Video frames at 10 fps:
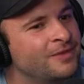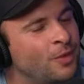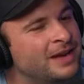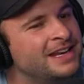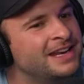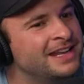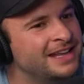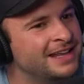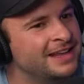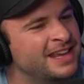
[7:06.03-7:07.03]
When did
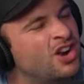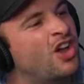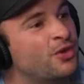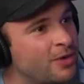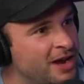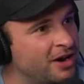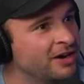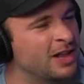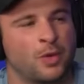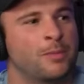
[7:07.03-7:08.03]
it get on the
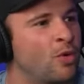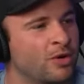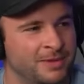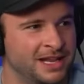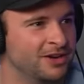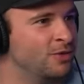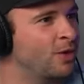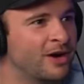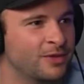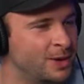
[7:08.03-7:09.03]
radar? Like, what board meeting or
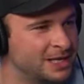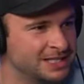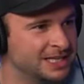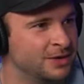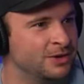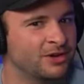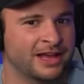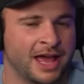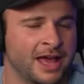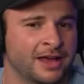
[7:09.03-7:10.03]
wherever you guys sitting when you're
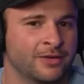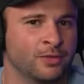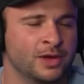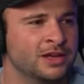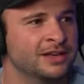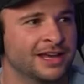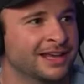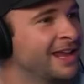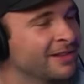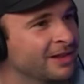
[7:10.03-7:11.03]
like, hey, we could get
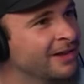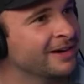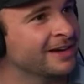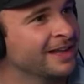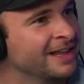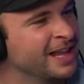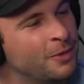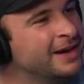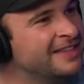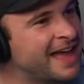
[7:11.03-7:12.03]
Caitlin Clark? Like,
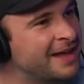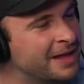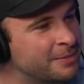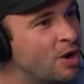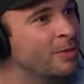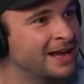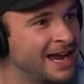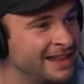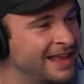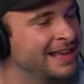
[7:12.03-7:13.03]
when did that moment
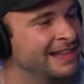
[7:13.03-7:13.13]
kind of like